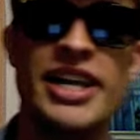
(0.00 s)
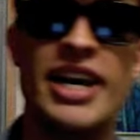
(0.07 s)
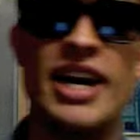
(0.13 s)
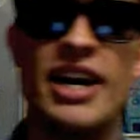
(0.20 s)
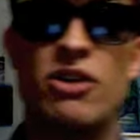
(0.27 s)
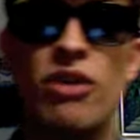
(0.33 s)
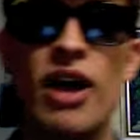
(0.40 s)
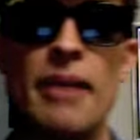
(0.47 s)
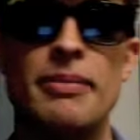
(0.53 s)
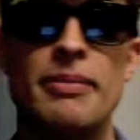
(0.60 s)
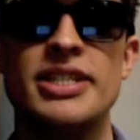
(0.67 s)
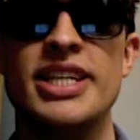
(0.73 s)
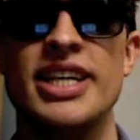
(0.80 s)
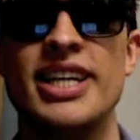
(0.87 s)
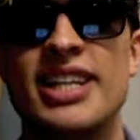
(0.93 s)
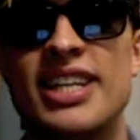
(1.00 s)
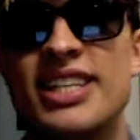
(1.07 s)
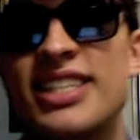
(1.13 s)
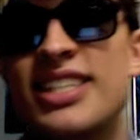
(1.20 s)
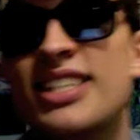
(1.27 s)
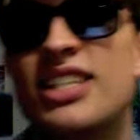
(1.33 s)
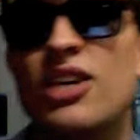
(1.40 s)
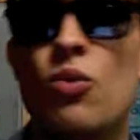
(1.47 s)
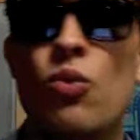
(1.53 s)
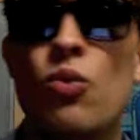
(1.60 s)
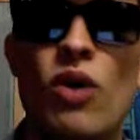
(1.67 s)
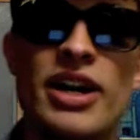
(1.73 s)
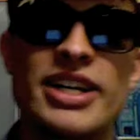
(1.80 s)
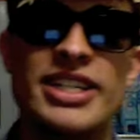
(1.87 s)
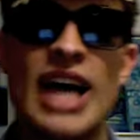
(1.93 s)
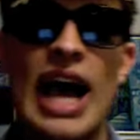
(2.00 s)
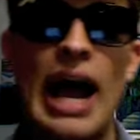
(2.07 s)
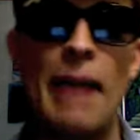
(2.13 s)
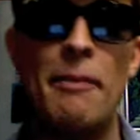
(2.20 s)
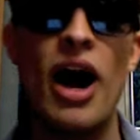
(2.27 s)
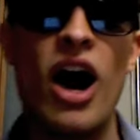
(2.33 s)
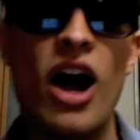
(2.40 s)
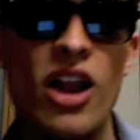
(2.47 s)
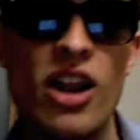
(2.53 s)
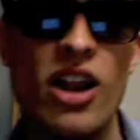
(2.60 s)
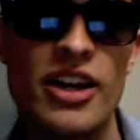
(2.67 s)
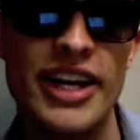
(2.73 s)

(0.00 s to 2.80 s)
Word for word: Yeah, grime scene, this is the one-time holler.